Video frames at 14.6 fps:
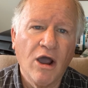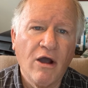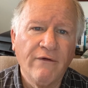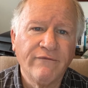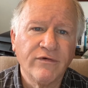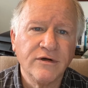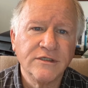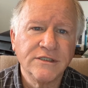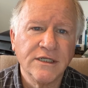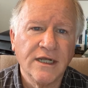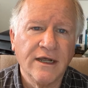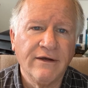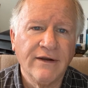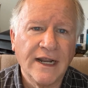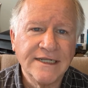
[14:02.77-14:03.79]
offers,
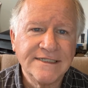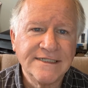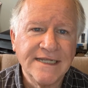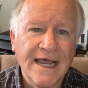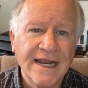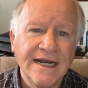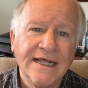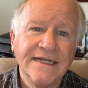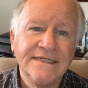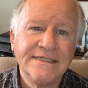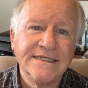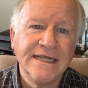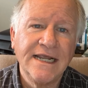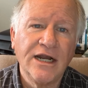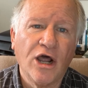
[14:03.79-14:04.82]
sight
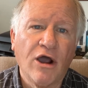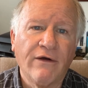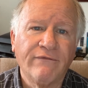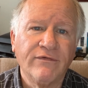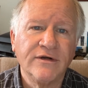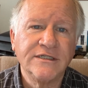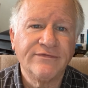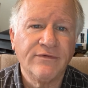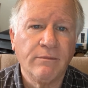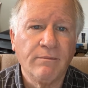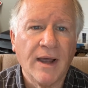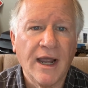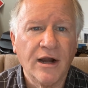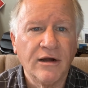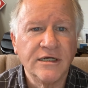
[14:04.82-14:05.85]
unseen offers from
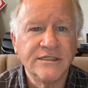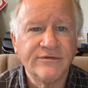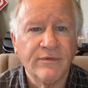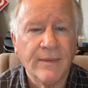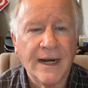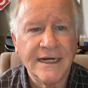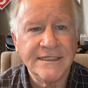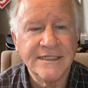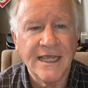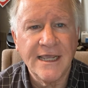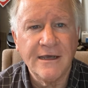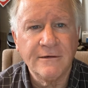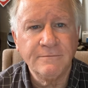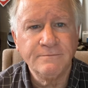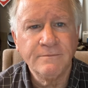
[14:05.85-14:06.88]
buyers from out of
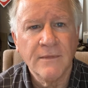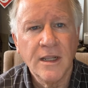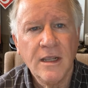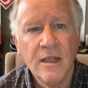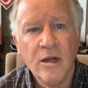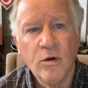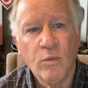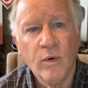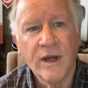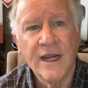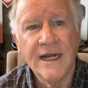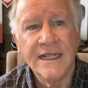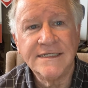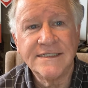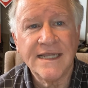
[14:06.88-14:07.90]
town. We're
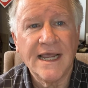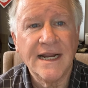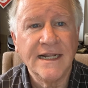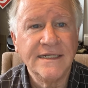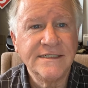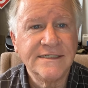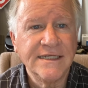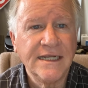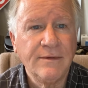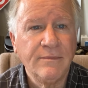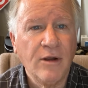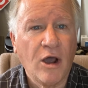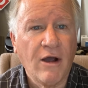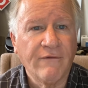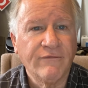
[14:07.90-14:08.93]
getting sight unseen
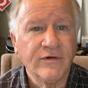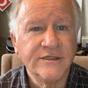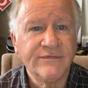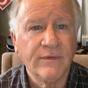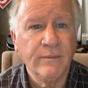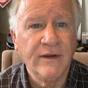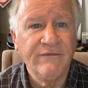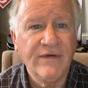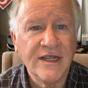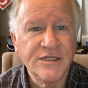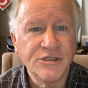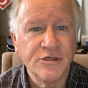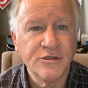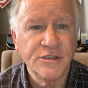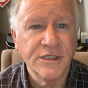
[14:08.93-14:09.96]
offers from
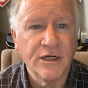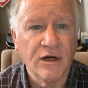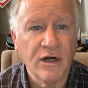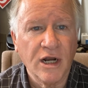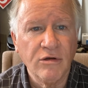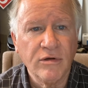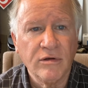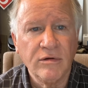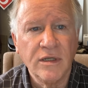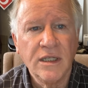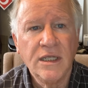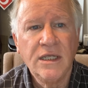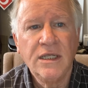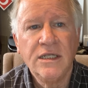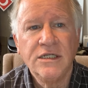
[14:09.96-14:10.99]
investors that are local.
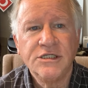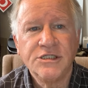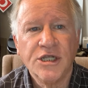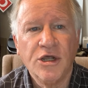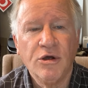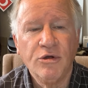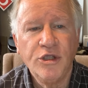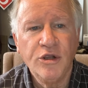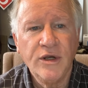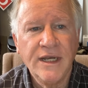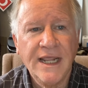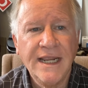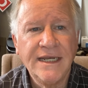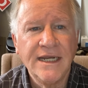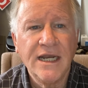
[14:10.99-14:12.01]
So you
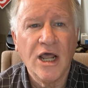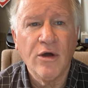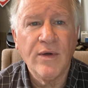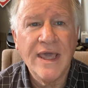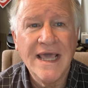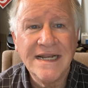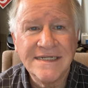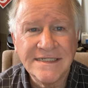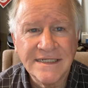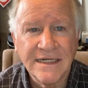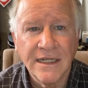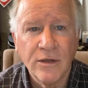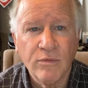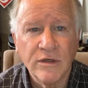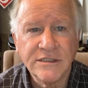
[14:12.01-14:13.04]
need to know
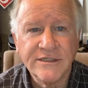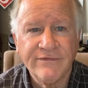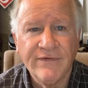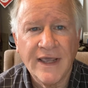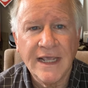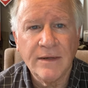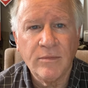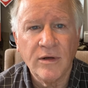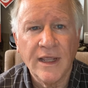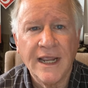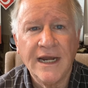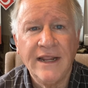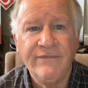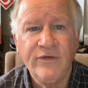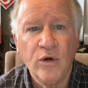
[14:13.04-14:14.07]
instantly what's available,
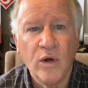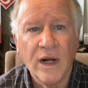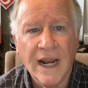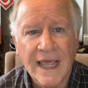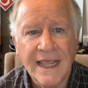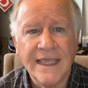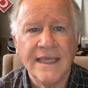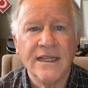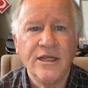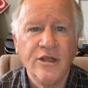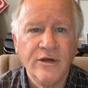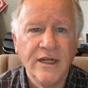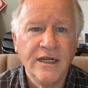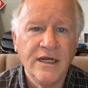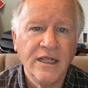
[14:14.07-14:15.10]
and if you like it,
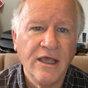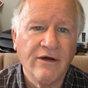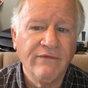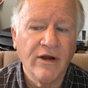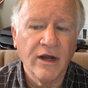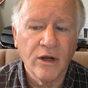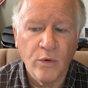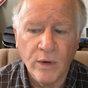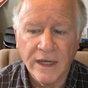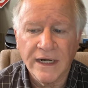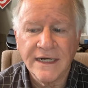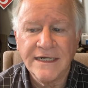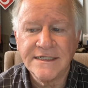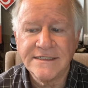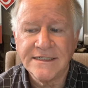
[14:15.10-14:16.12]
you need to go very
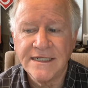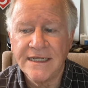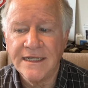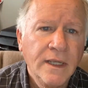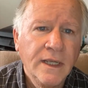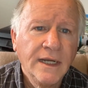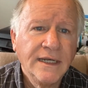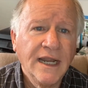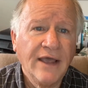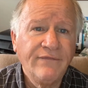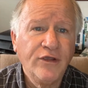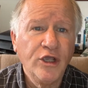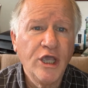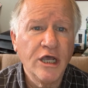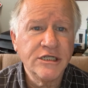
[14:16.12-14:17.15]
quickly to see it. Now, if
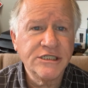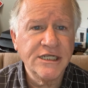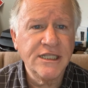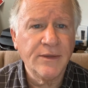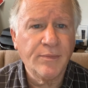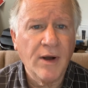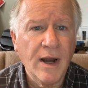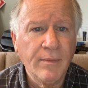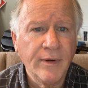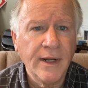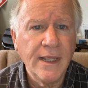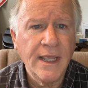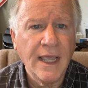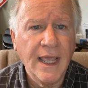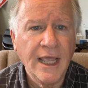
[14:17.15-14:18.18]
you go see the
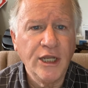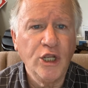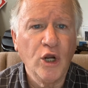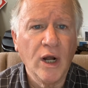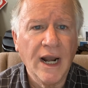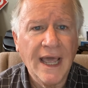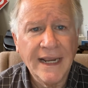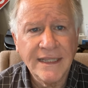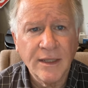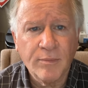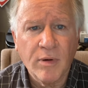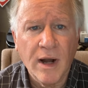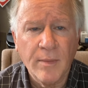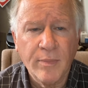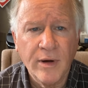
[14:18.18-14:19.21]
property and you like the
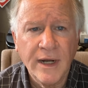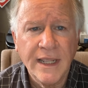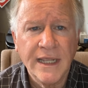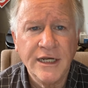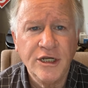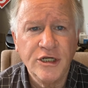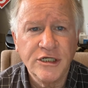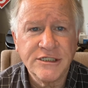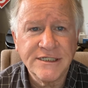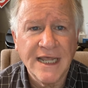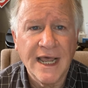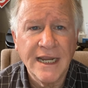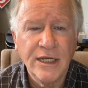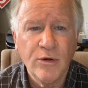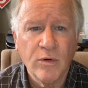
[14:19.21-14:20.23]
property and you
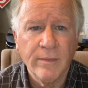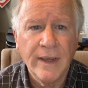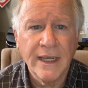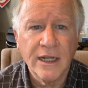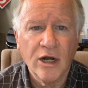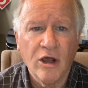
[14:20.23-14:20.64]
decide you want to make an